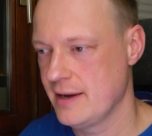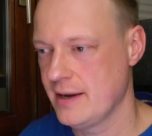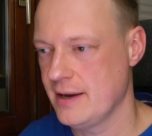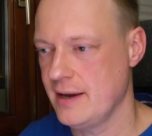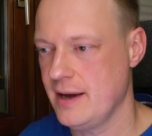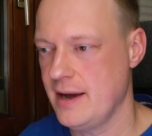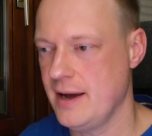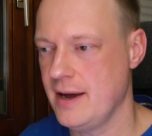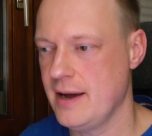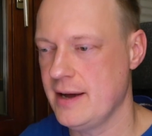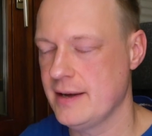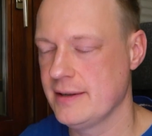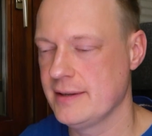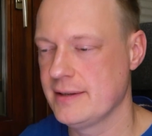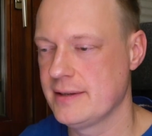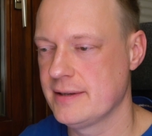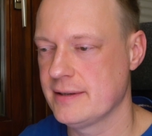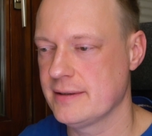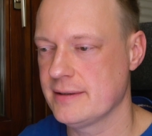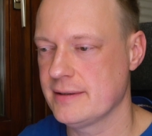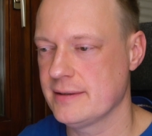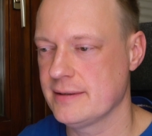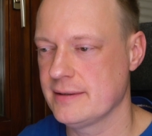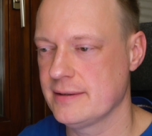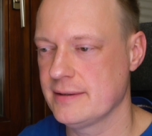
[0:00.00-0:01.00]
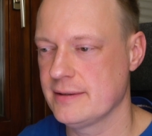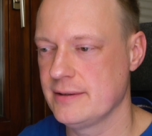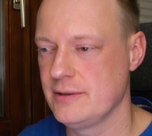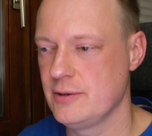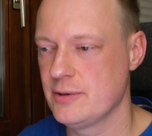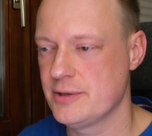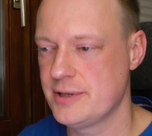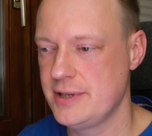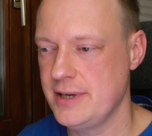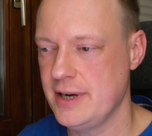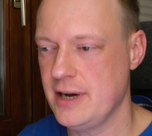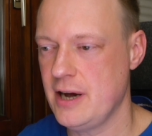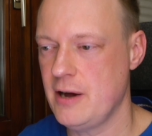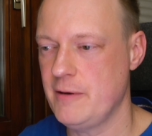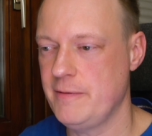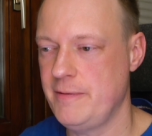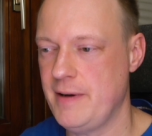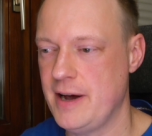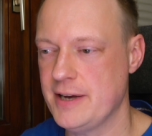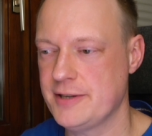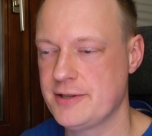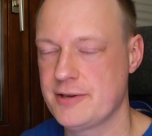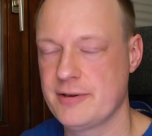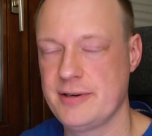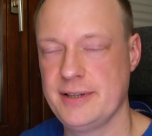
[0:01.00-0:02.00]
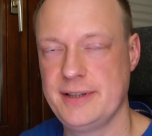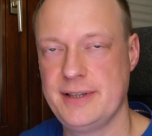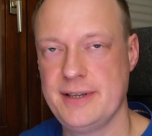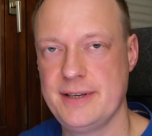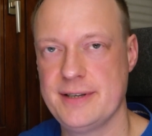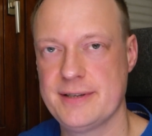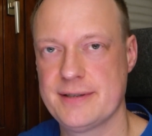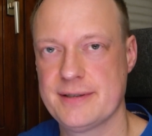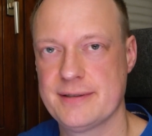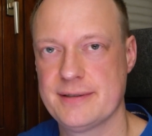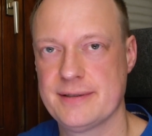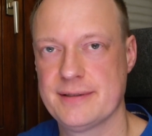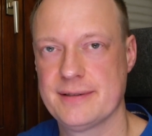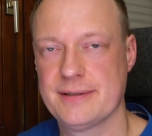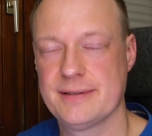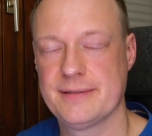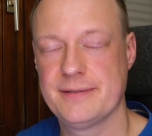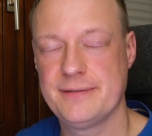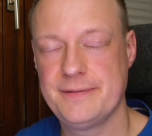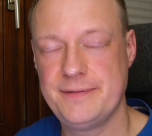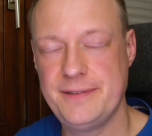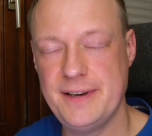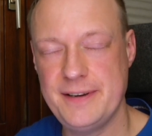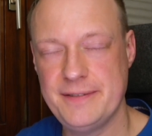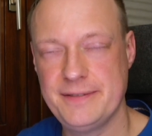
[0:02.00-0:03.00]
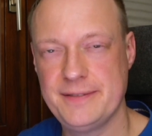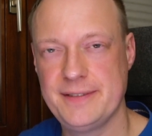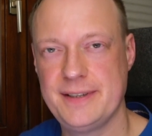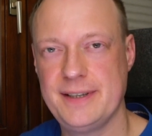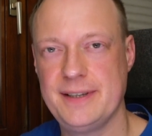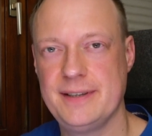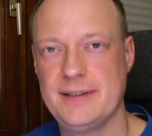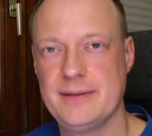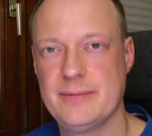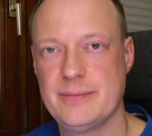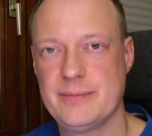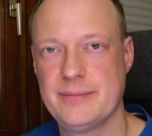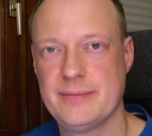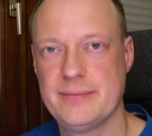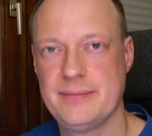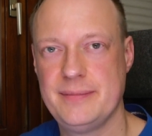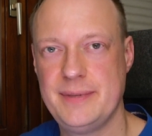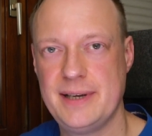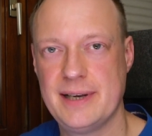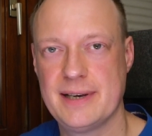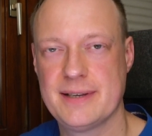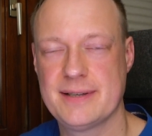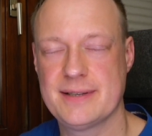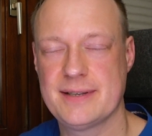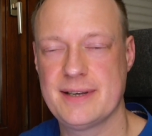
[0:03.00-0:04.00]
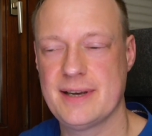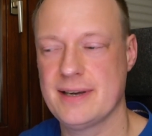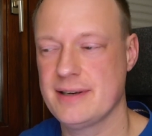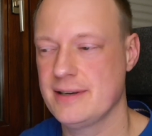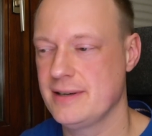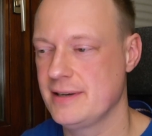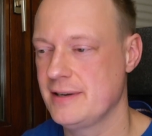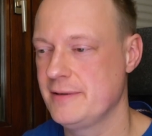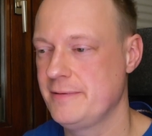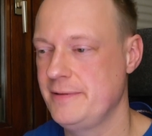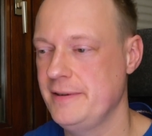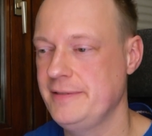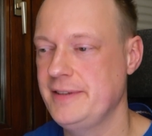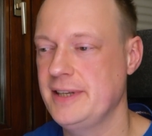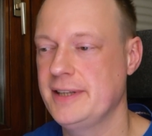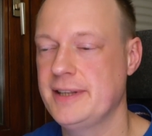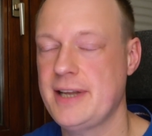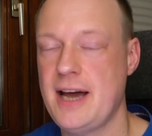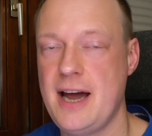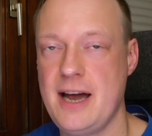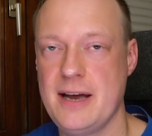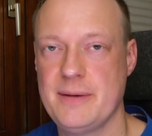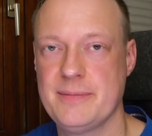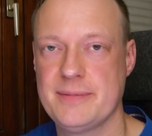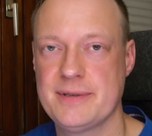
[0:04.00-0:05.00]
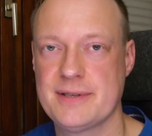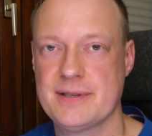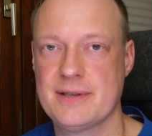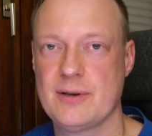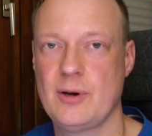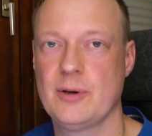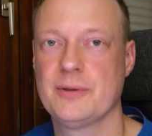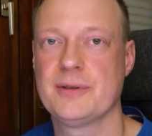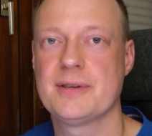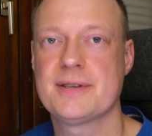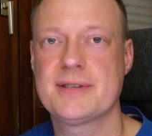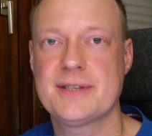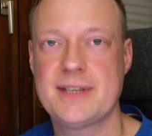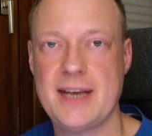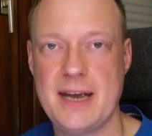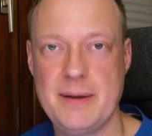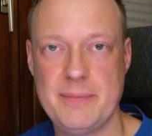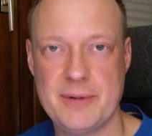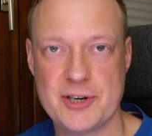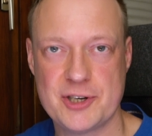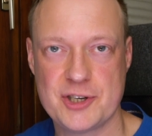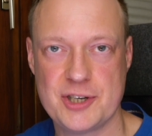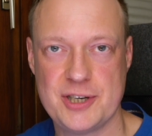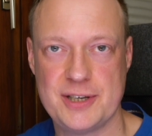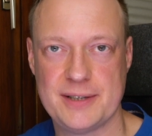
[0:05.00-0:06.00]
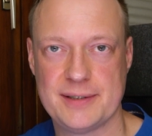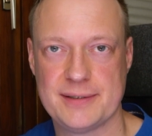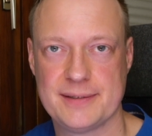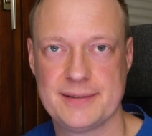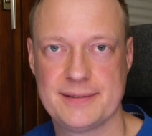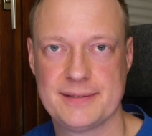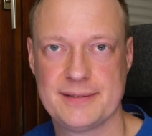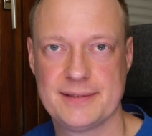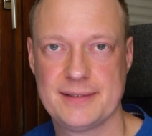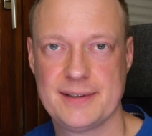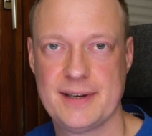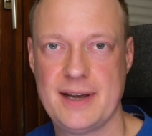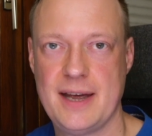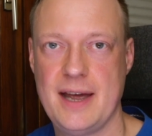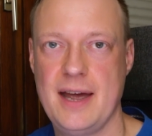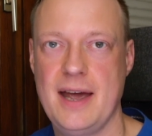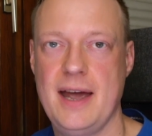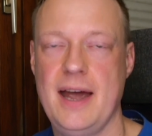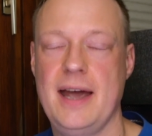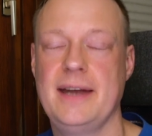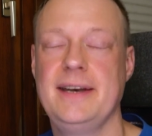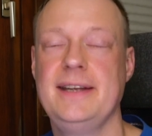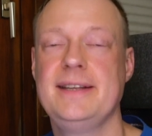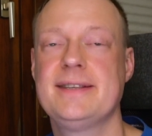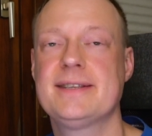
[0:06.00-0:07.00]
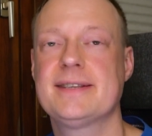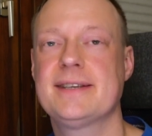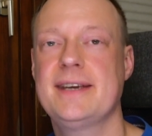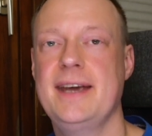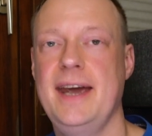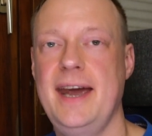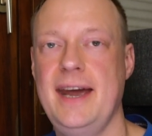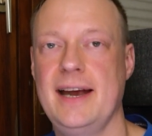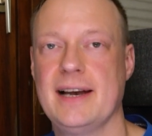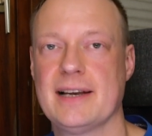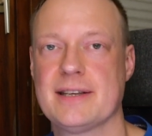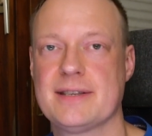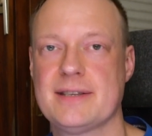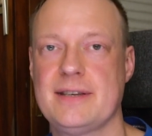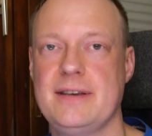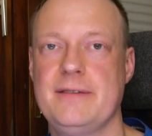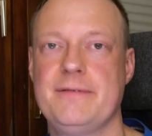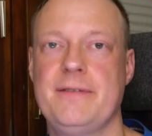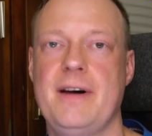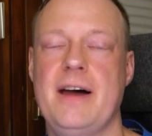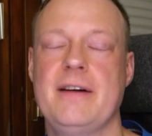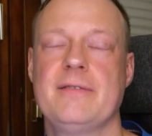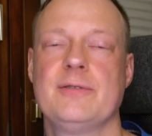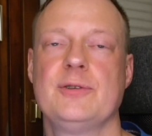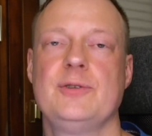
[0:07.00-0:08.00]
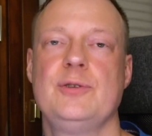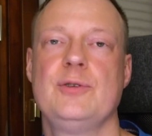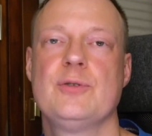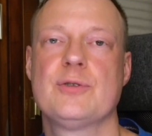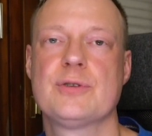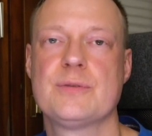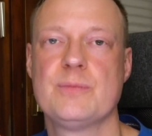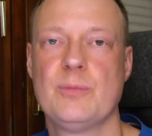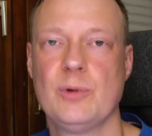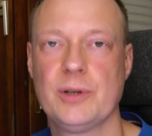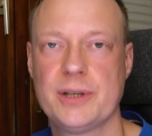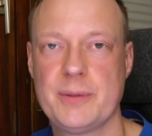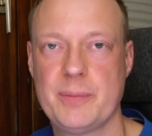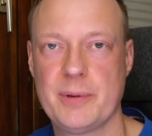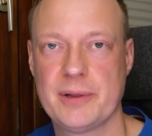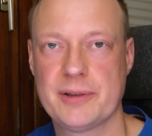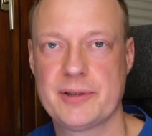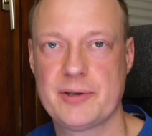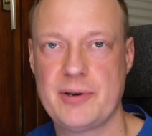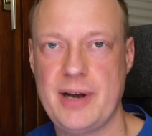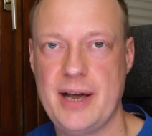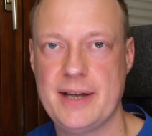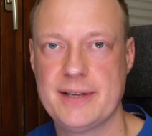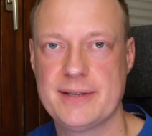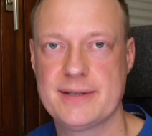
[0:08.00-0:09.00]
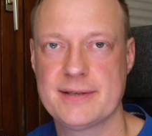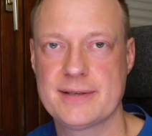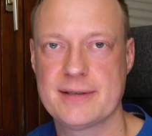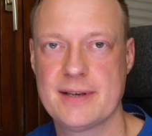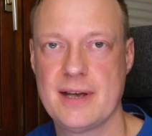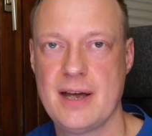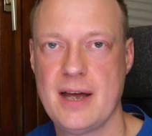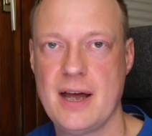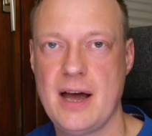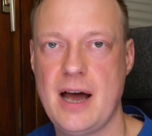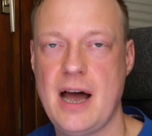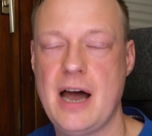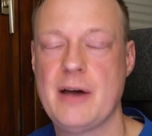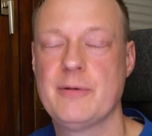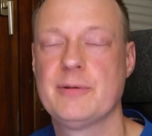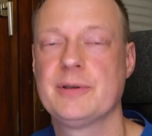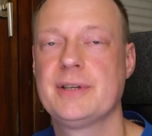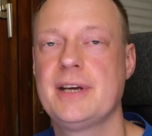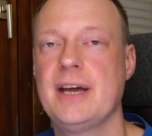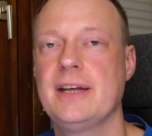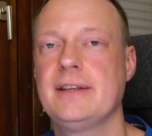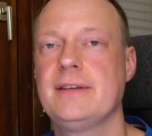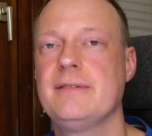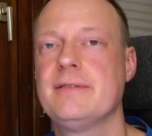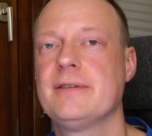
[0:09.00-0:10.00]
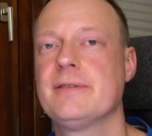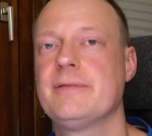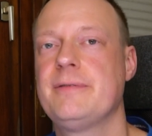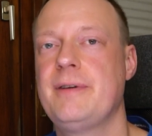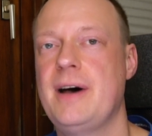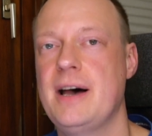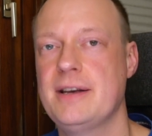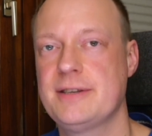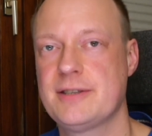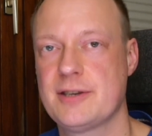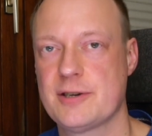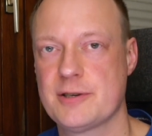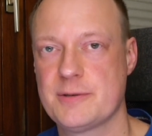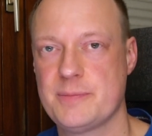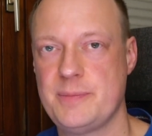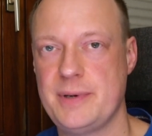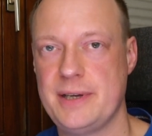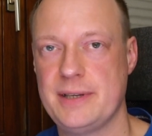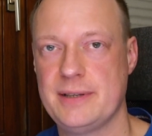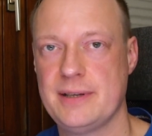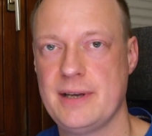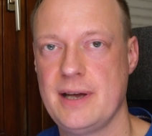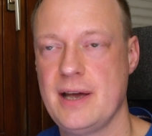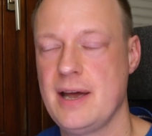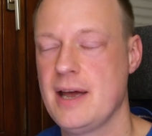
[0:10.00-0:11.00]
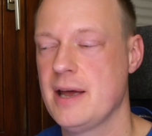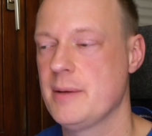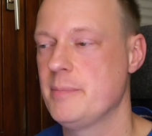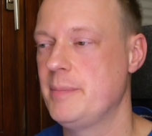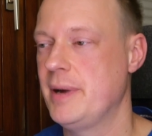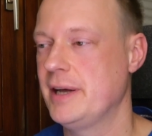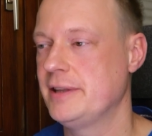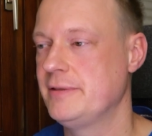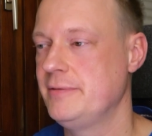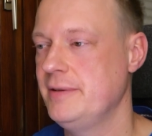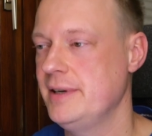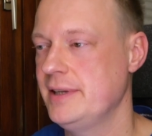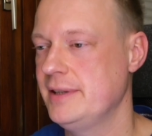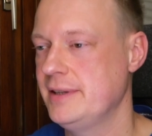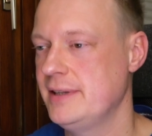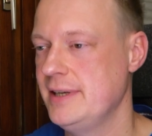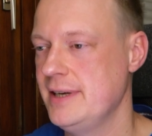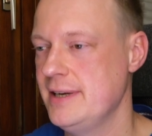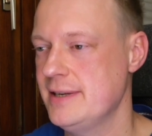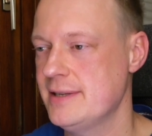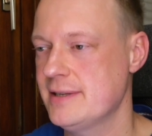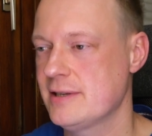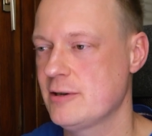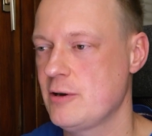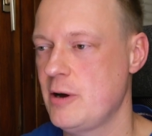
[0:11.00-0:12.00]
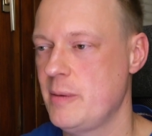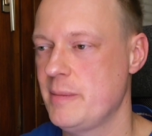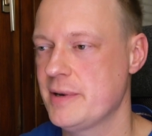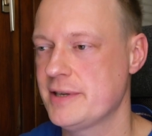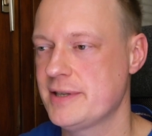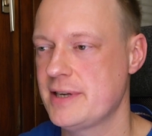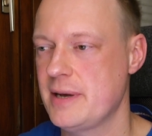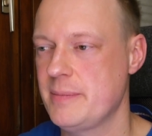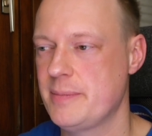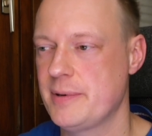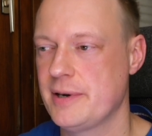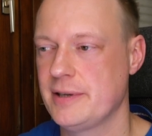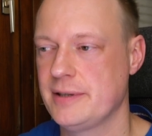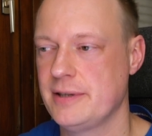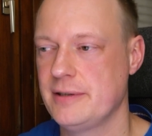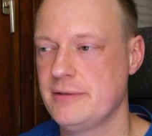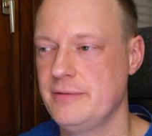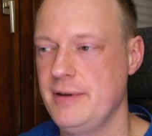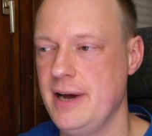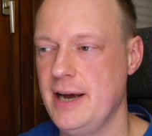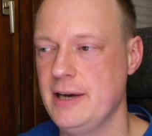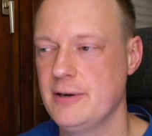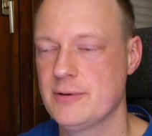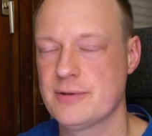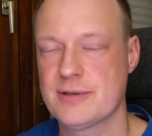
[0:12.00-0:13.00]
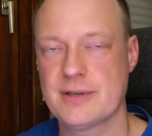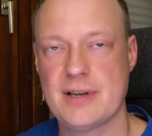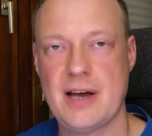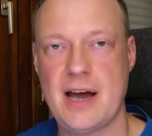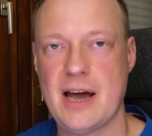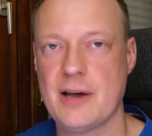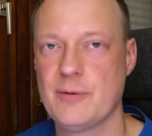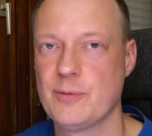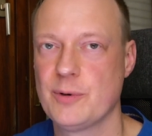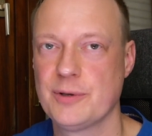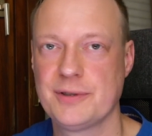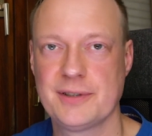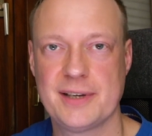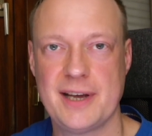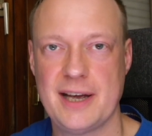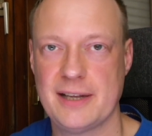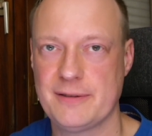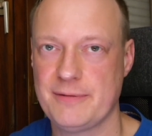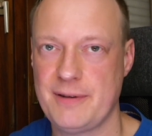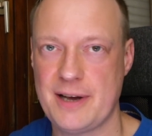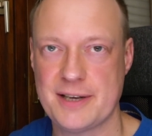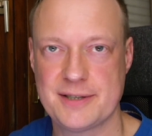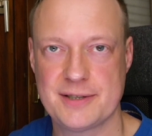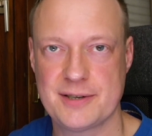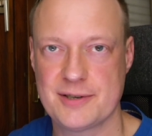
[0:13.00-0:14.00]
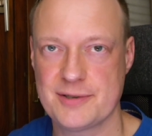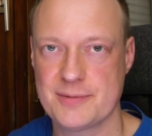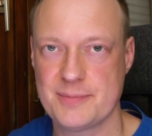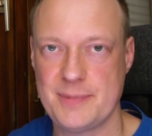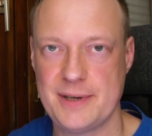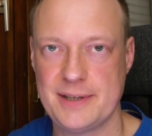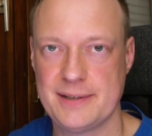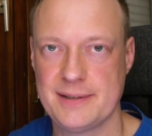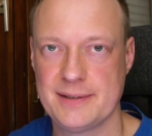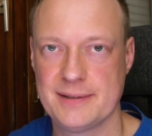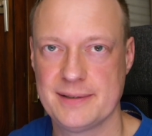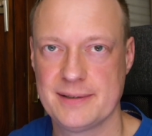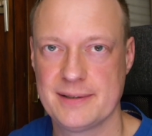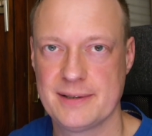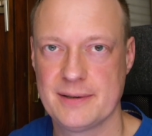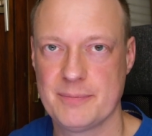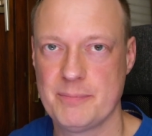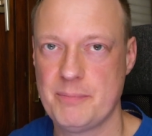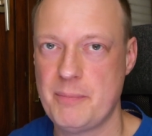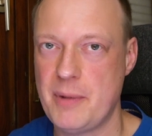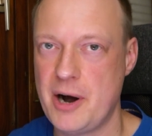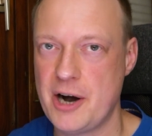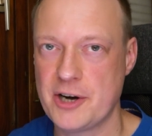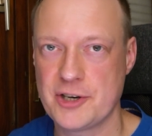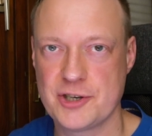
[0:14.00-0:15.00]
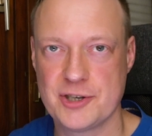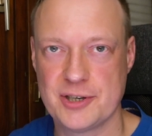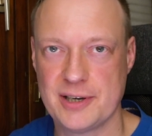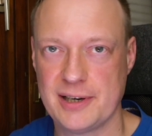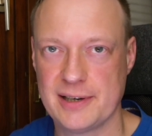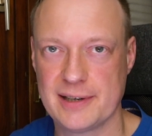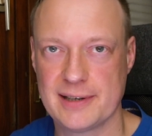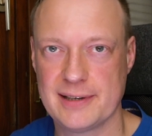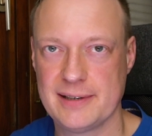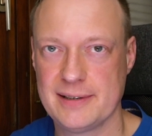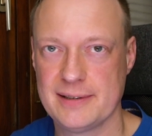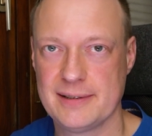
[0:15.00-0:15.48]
And you see how faster it is? 50 times on the same machine. And it scales. If I would use multiple threads, I would get even faster speed. But with these comma separated values, I wouldn't get faster speed. Marginally.